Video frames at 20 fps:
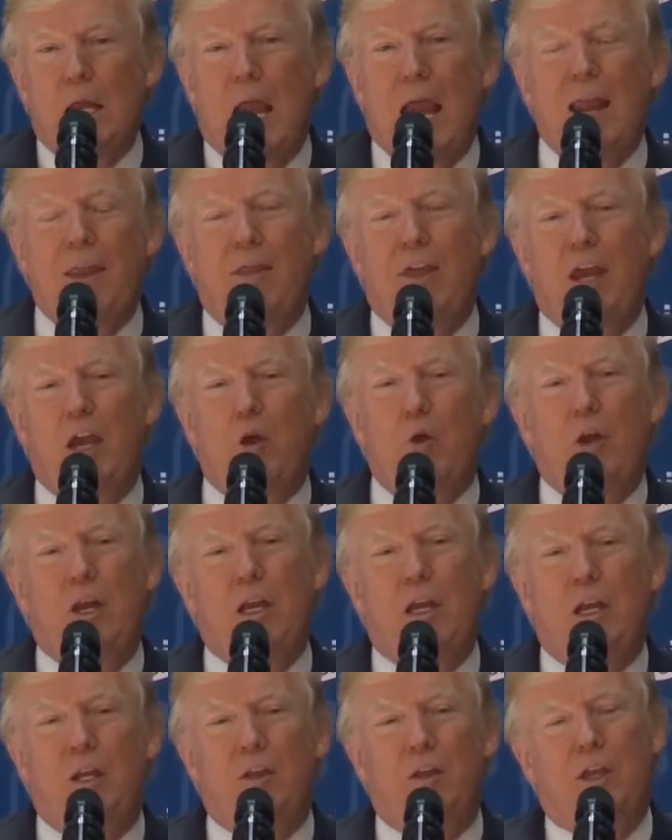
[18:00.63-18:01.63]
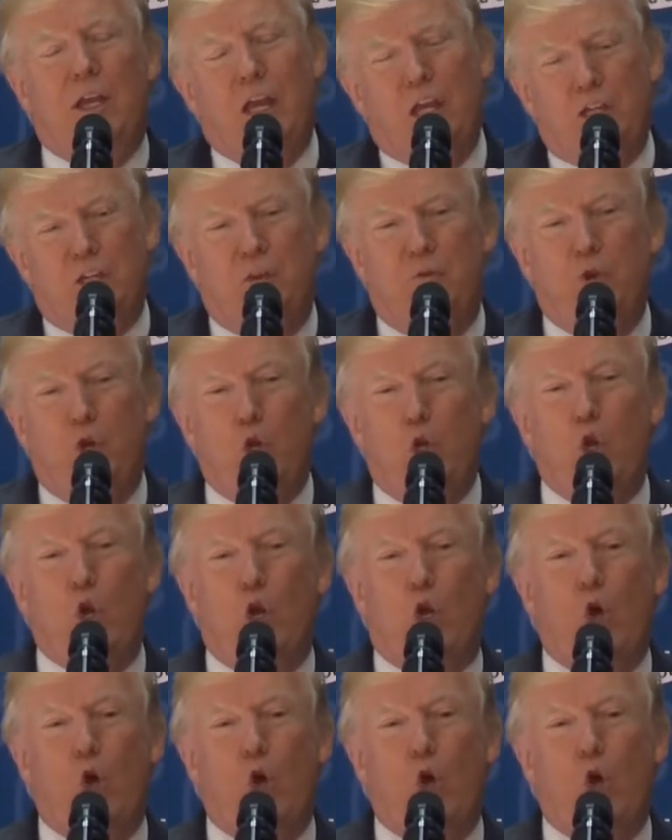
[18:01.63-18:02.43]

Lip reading: And they're in the case of New York,